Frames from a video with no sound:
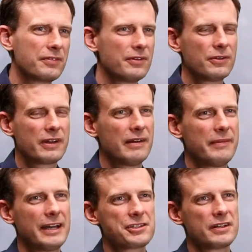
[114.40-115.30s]
you can
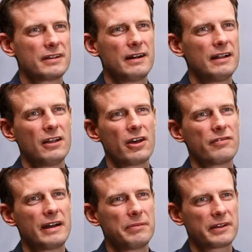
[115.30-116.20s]
imagine a lot of
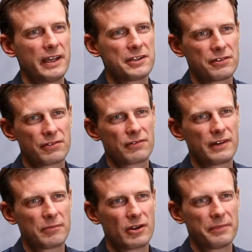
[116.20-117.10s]
applications for
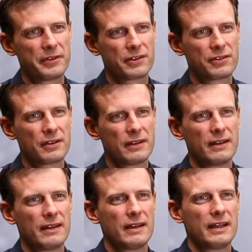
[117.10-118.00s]
fiber optics.
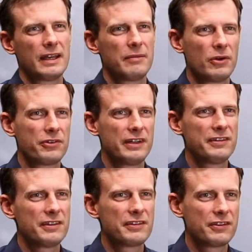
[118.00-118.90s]
In most
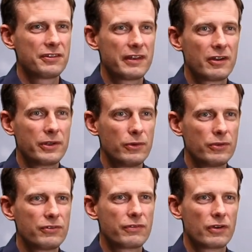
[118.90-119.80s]
instances, they are used for